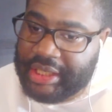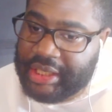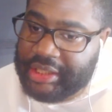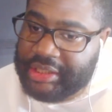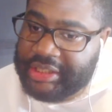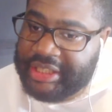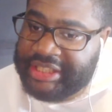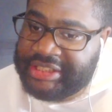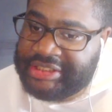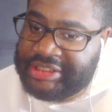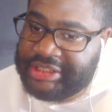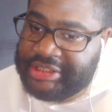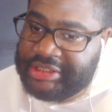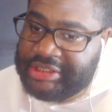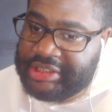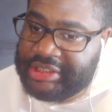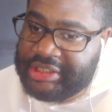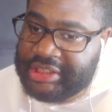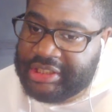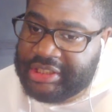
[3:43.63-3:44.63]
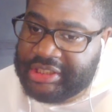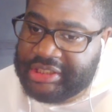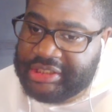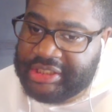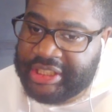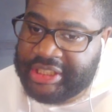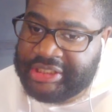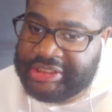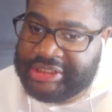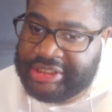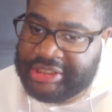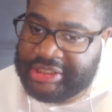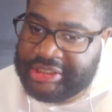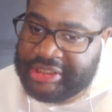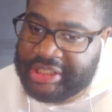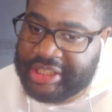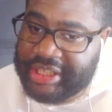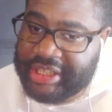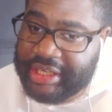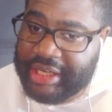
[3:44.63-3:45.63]
Listen.
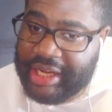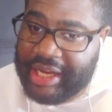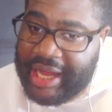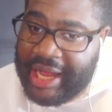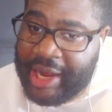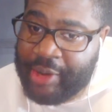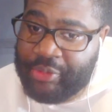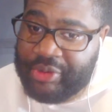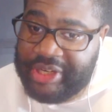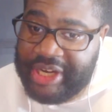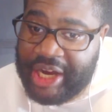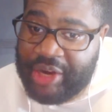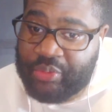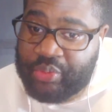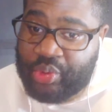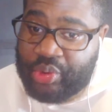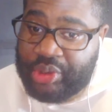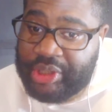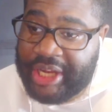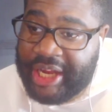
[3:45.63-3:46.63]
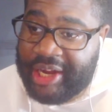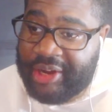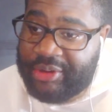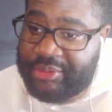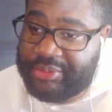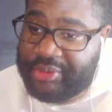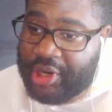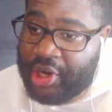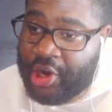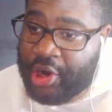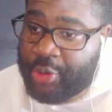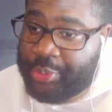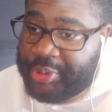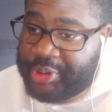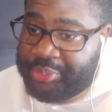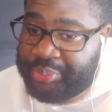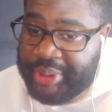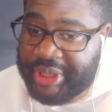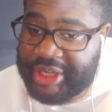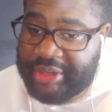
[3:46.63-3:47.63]
I would not rule out
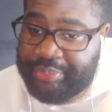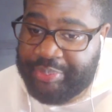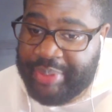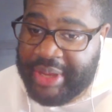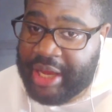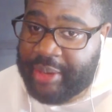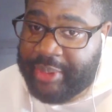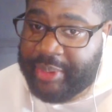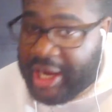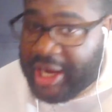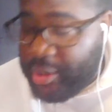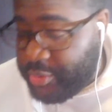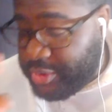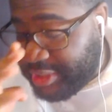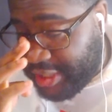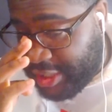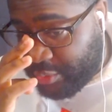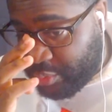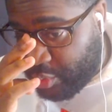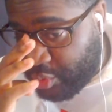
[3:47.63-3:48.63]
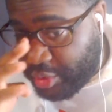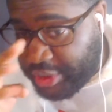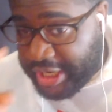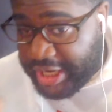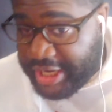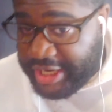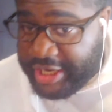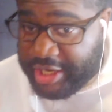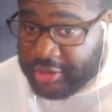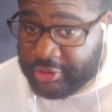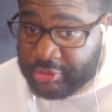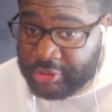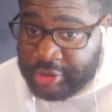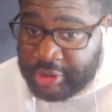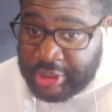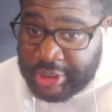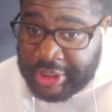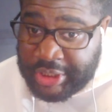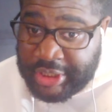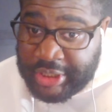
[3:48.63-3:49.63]
Auburn beating Bama. I would not rule that out.
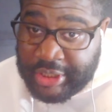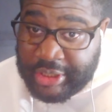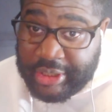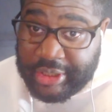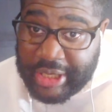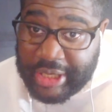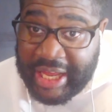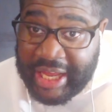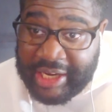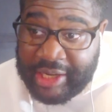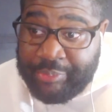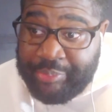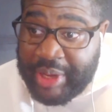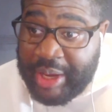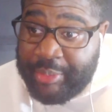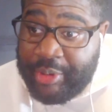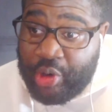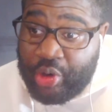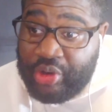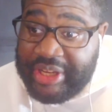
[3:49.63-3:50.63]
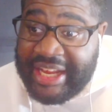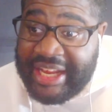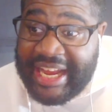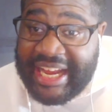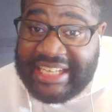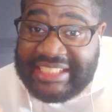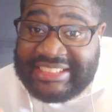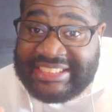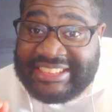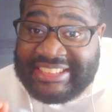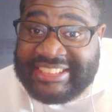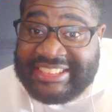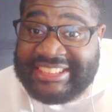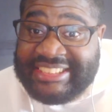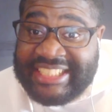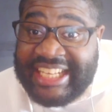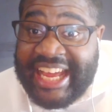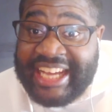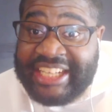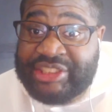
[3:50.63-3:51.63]
Alabama only had
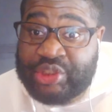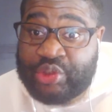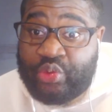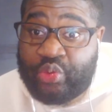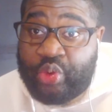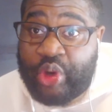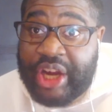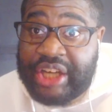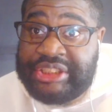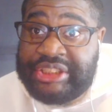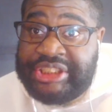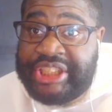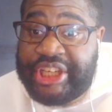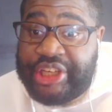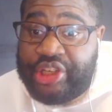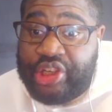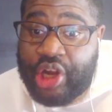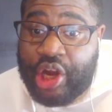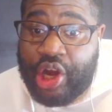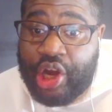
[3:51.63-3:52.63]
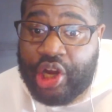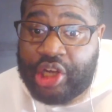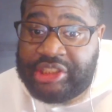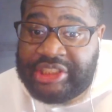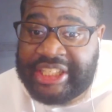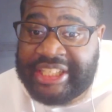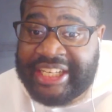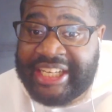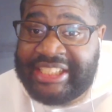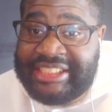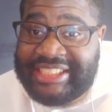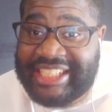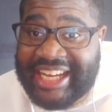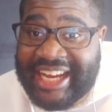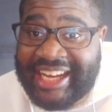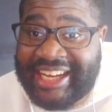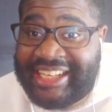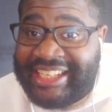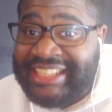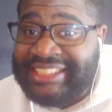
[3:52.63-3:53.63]
6 rushing yards against
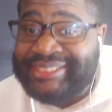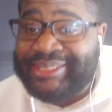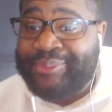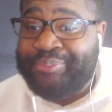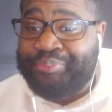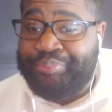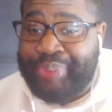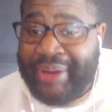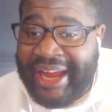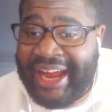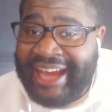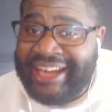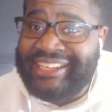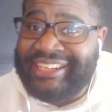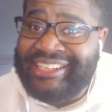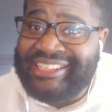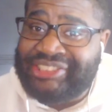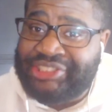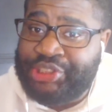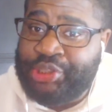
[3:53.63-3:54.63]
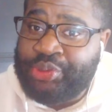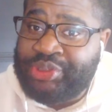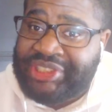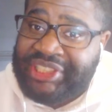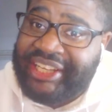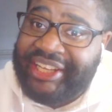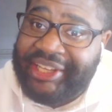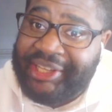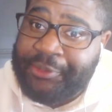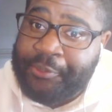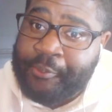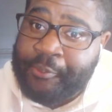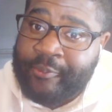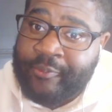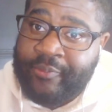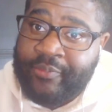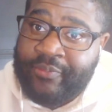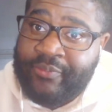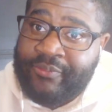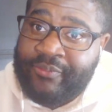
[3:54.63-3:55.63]
a bad LSU team.
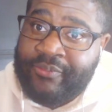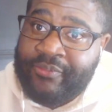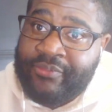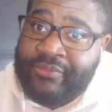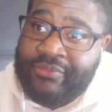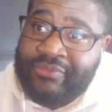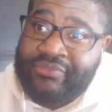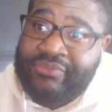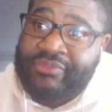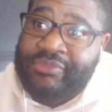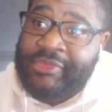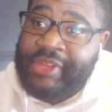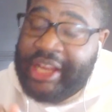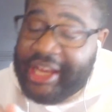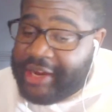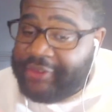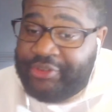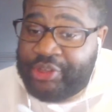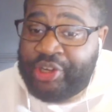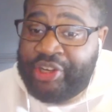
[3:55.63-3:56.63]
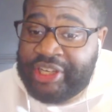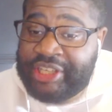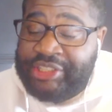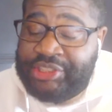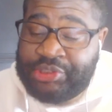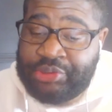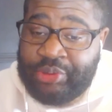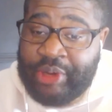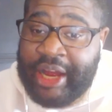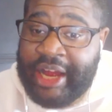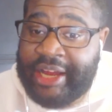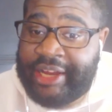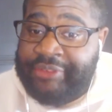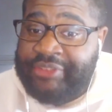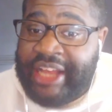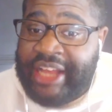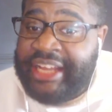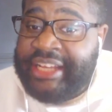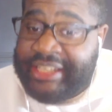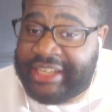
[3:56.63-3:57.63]
If they're going to try,
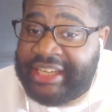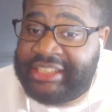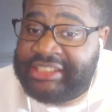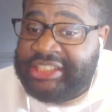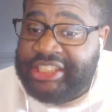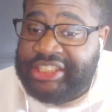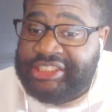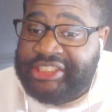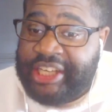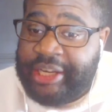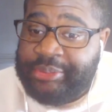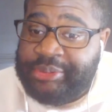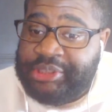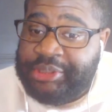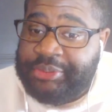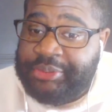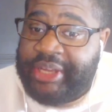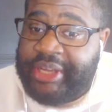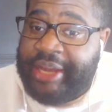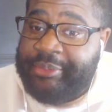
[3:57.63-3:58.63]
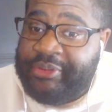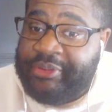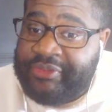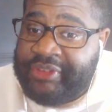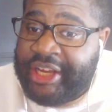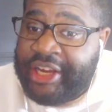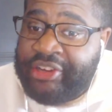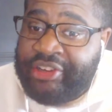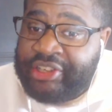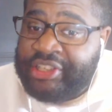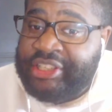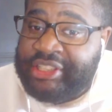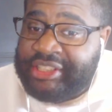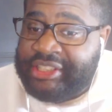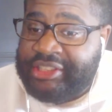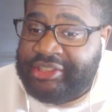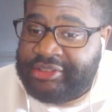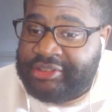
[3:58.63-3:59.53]
if they get to the championship game, if they're going to